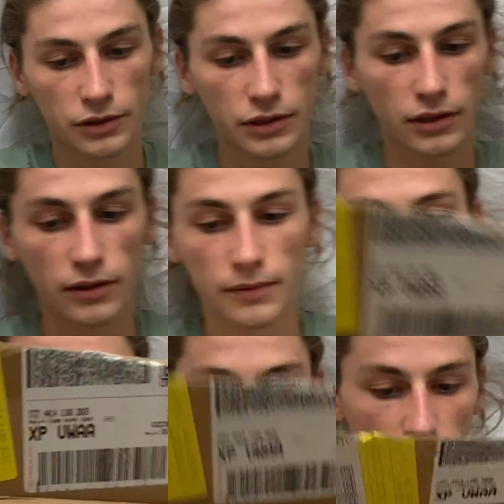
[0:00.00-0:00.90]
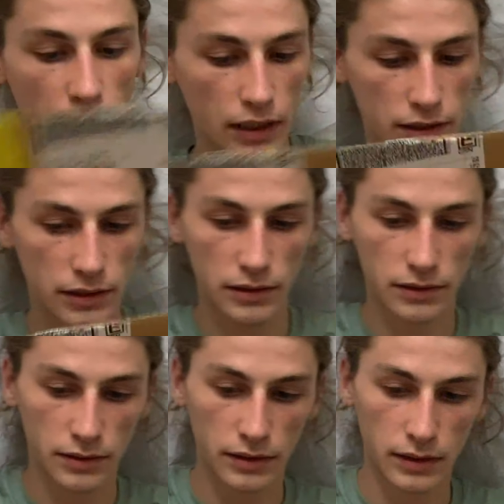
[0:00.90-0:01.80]
So in the box,
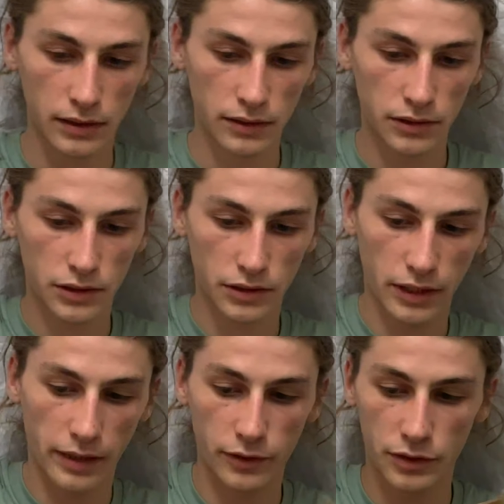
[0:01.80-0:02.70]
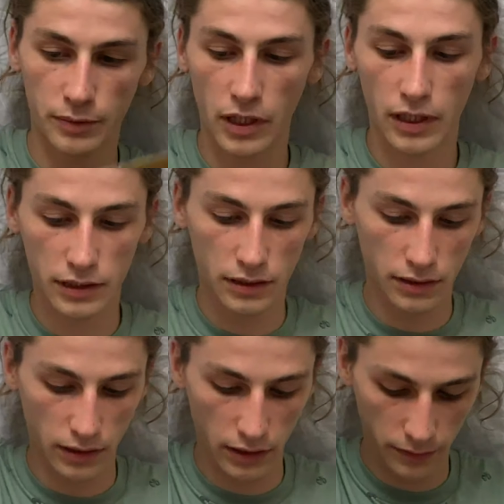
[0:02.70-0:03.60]
this is your average box.
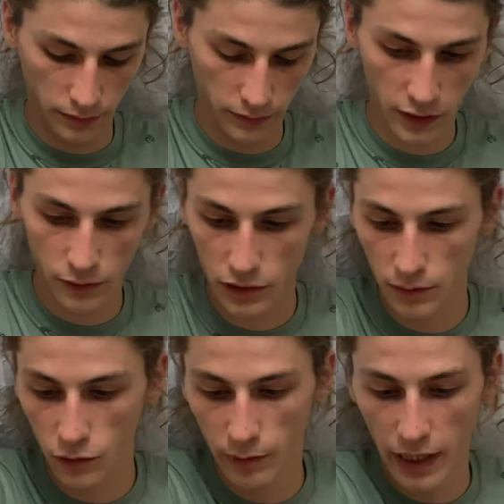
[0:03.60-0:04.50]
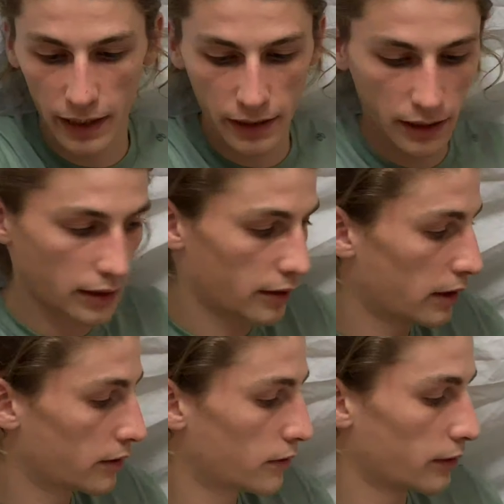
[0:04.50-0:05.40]
There was some more padding in here.
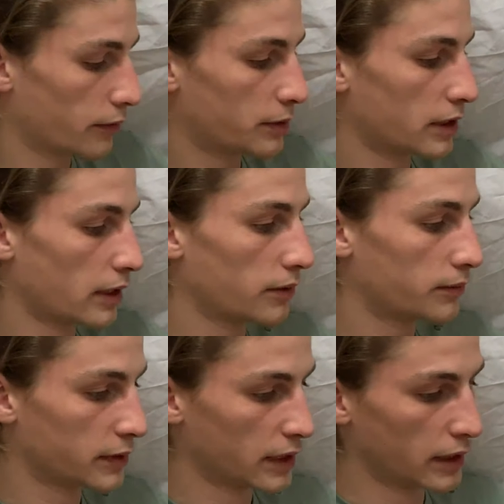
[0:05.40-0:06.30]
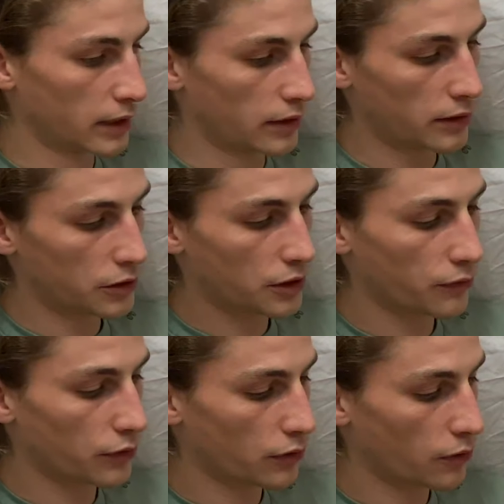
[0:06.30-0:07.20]
I'd already ripped it out. They just give
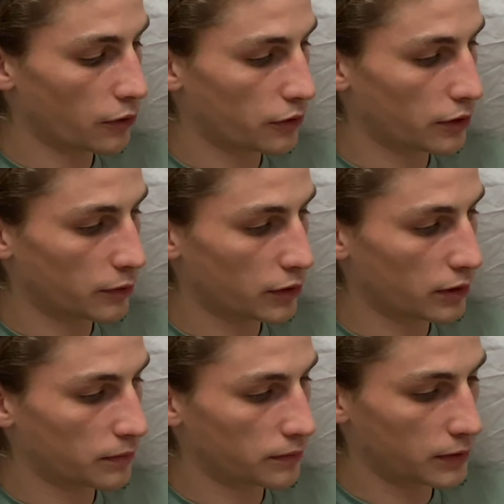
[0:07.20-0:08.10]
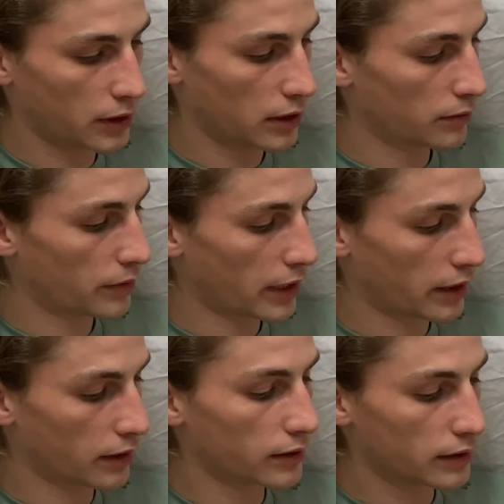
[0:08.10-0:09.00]
you your order number,
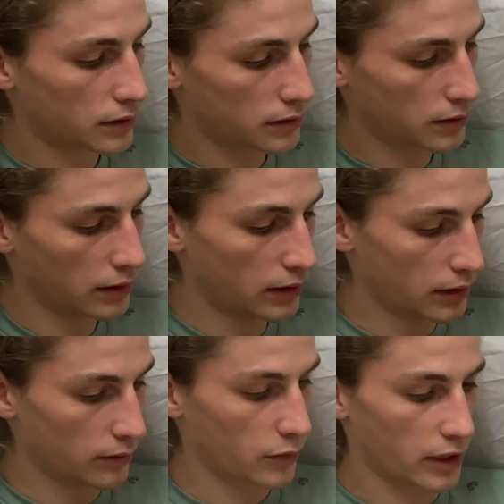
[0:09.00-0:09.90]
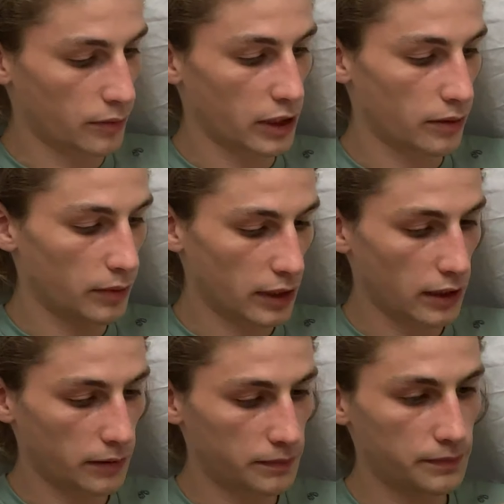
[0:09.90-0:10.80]
packing list, blah blah blah.